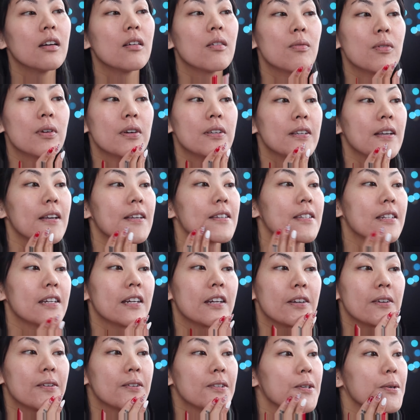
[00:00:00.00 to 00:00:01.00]
Worst case
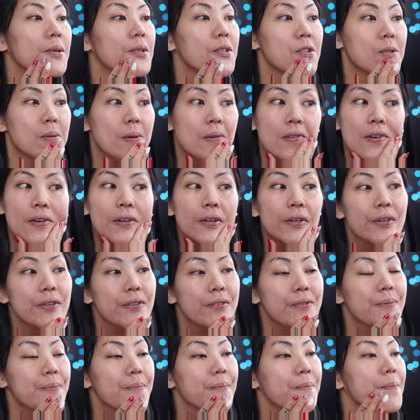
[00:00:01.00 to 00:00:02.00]
scenario, it's always using my
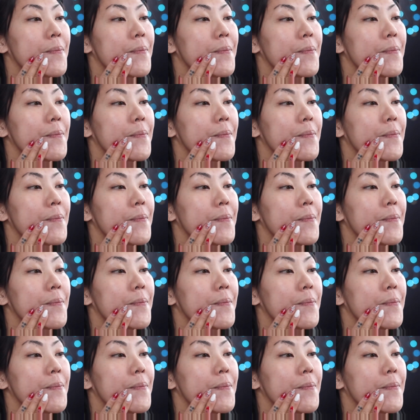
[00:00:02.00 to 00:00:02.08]
fingers.